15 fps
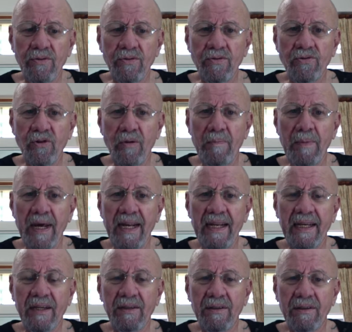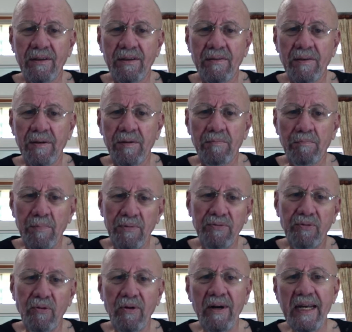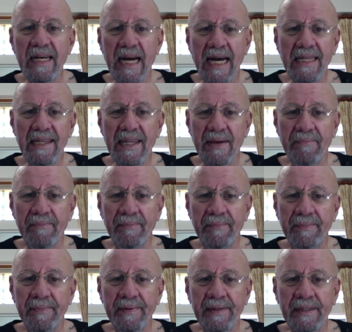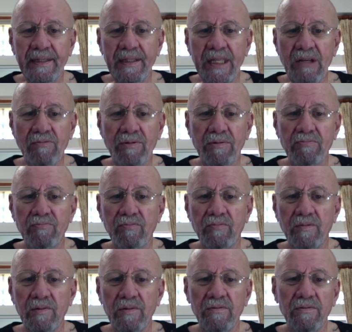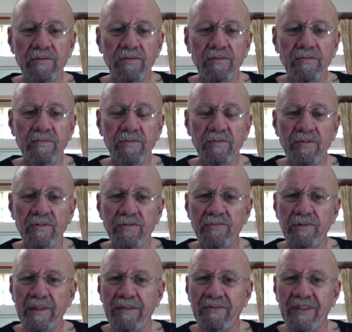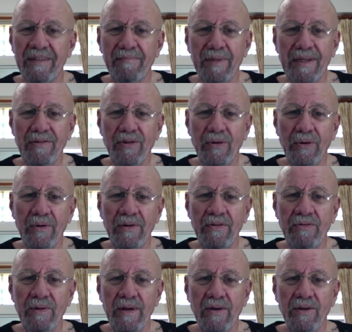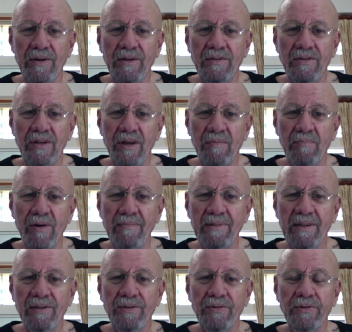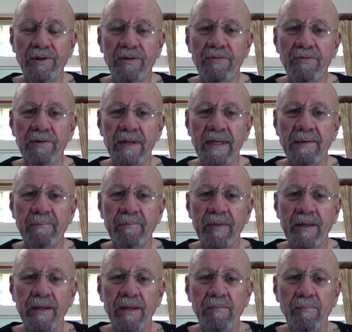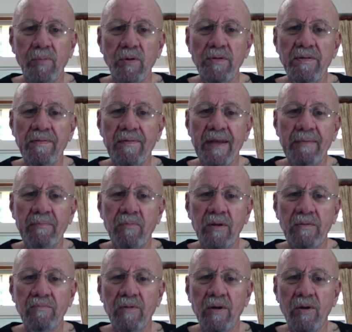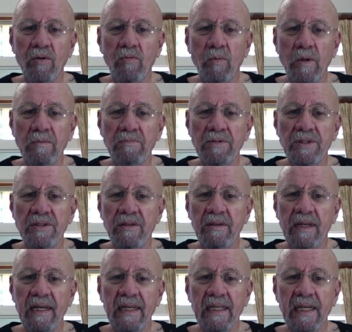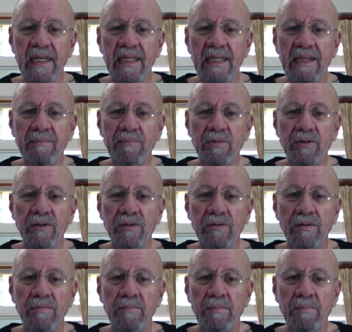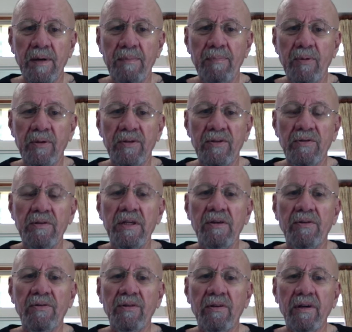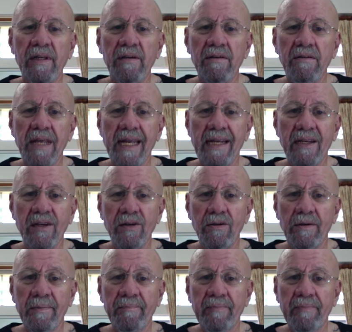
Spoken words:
traumatic, before I got them, they were 3 to 5 months old. It's really hard to tell, probably closer to 3. Both of them, one was, I got him, Pepper, 2 years earlier than Little.